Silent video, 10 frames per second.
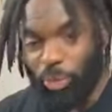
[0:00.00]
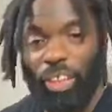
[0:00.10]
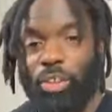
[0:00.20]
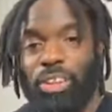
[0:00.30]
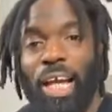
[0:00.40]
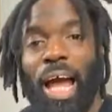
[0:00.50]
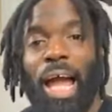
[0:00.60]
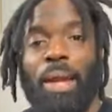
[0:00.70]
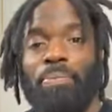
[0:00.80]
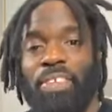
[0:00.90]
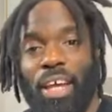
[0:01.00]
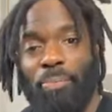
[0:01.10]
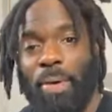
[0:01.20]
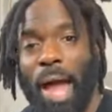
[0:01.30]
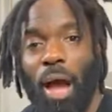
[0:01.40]
real time the
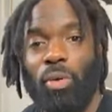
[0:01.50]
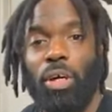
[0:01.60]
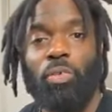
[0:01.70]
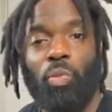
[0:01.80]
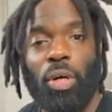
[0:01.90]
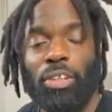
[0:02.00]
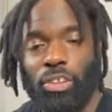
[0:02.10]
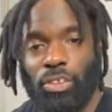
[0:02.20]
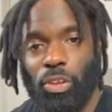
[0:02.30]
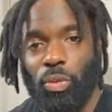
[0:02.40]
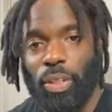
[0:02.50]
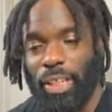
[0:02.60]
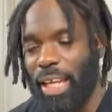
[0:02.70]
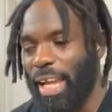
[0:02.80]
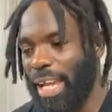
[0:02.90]
power of what you're
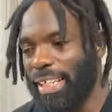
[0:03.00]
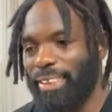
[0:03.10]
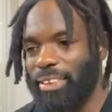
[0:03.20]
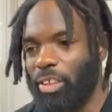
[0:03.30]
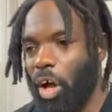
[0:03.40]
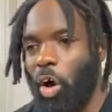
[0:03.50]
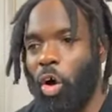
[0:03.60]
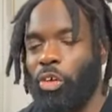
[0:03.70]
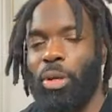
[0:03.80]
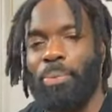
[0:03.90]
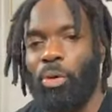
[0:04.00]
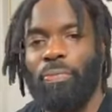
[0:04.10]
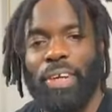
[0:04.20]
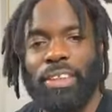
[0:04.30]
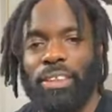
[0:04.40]
doing. And this is all your
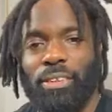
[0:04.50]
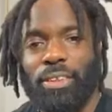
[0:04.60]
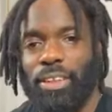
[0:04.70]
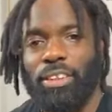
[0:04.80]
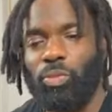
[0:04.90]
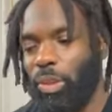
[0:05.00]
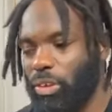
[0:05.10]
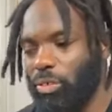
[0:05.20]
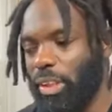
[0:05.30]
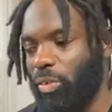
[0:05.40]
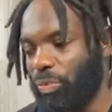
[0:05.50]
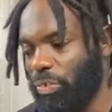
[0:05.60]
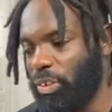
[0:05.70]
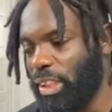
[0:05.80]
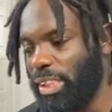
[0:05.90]
motivation. This is what you need. Well,
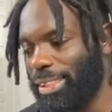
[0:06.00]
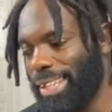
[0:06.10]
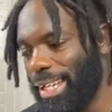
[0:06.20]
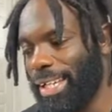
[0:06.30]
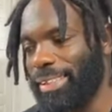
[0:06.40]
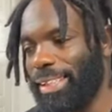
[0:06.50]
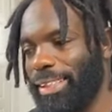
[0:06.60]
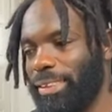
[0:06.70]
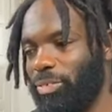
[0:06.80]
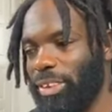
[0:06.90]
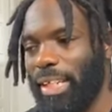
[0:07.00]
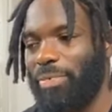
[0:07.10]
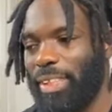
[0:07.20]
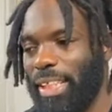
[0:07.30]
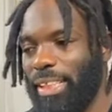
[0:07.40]
if you see that, dang, I did this for
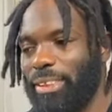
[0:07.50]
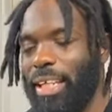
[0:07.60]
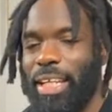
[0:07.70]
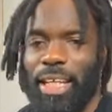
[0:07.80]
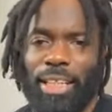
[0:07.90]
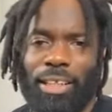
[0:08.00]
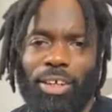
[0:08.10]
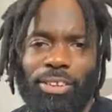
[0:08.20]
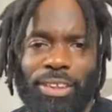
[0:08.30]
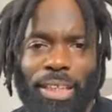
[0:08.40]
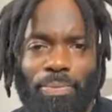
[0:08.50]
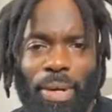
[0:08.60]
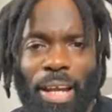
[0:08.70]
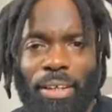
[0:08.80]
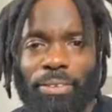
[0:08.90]
7 days and I lost 10
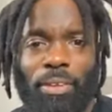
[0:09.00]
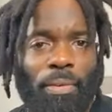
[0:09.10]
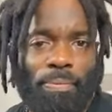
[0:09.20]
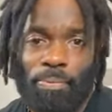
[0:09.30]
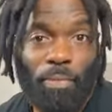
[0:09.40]
pounds,